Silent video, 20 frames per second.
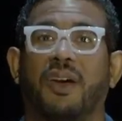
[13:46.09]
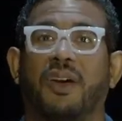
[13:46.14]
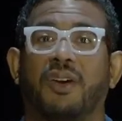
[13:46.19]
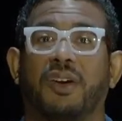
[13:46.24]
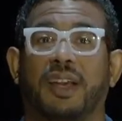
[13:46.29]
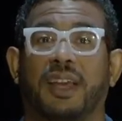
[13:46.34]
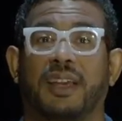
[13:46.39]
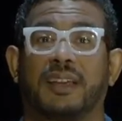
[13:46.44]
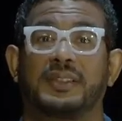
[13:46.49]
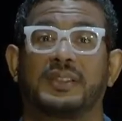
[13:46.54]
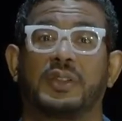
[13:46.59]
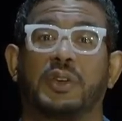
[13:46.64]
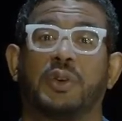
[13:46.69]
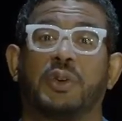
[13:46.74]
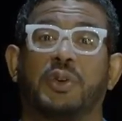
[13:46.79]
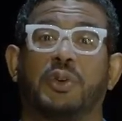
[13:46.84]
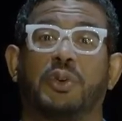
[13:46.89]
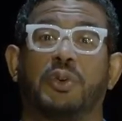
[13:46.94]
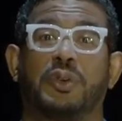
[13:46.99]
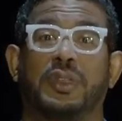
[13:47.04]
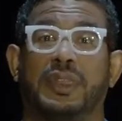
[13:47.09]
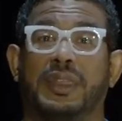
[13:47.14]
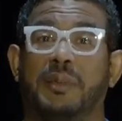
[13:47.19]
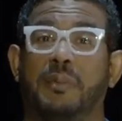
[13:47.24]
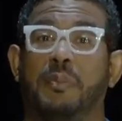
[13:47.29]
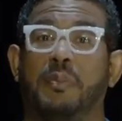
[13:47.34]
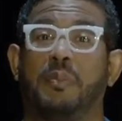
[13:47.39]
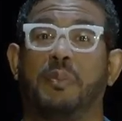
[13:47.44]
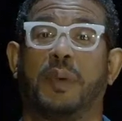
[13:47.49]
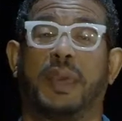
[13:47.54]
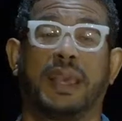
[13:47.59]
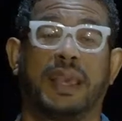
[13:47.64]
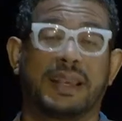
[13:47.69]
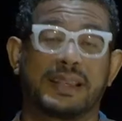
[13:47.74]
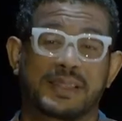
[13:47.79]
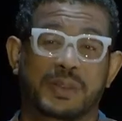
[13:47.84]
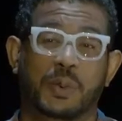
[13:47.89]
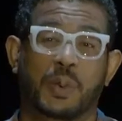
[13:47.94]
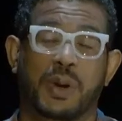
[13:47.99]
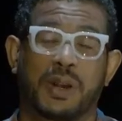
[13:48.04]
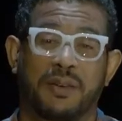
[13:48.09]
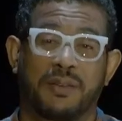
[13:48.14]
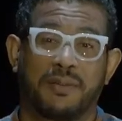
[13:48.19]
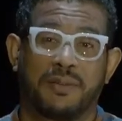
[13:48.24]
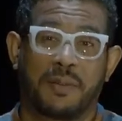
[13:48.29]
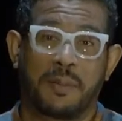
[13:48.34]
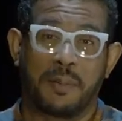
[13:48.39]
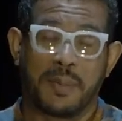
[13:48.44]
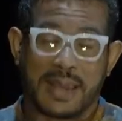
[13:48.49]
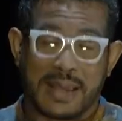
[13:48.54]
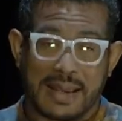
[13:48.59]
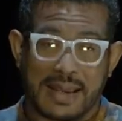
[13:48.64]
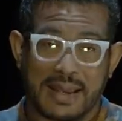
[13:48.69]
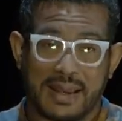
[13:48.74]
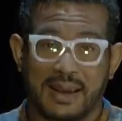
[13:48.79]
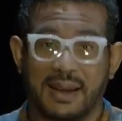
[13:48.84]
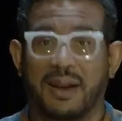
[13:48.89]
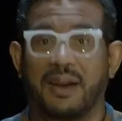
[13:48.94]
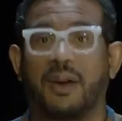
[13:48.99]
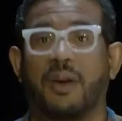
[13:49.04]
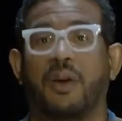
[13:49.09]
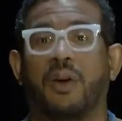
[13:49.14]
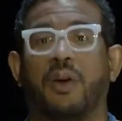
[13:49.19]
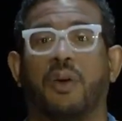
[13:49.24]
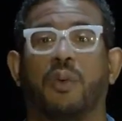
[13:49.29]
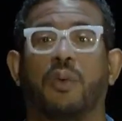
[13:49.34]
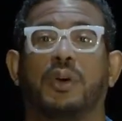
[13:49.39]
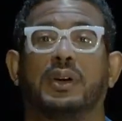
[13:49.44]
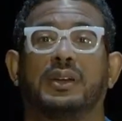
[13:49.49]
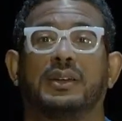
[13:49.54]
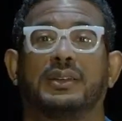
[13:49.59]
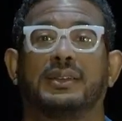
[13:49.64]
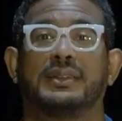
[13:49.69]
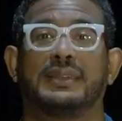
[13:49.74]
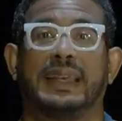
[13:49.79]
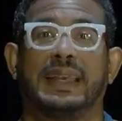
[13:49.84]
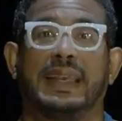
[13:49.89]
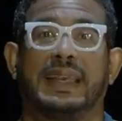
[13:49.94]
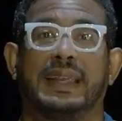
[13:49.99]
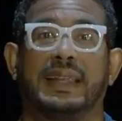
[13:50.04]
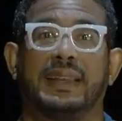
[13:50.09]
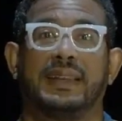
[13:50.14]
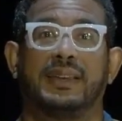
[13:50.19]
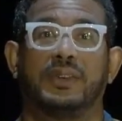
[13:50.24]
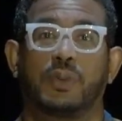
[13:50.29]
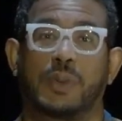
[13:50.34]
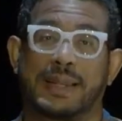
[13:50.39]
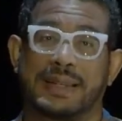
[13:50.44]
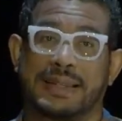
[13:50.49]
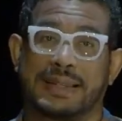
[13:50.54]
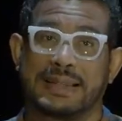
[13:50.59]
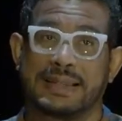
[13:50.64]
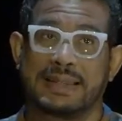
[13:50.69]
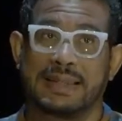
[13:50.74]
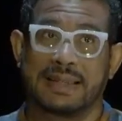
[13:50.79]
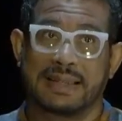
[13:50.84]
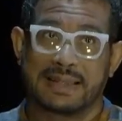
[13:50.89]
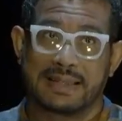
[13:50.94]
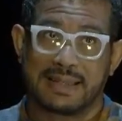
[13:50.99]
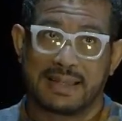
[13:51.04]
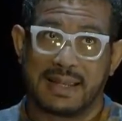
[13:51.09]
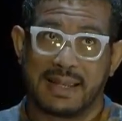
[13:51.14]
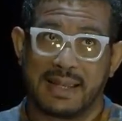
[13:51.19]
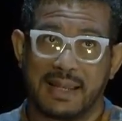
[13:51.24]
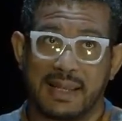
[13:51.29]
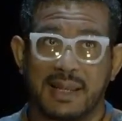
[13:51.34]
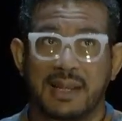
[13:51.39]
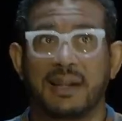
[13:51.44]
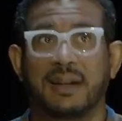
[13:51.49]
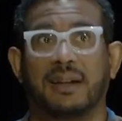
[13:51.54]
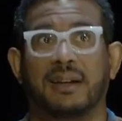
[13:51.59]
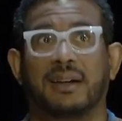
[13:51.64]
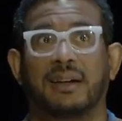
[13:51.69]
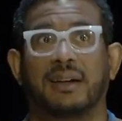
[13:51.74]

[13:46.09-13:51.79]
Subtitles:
Okay, so the biggest one for me was in 2016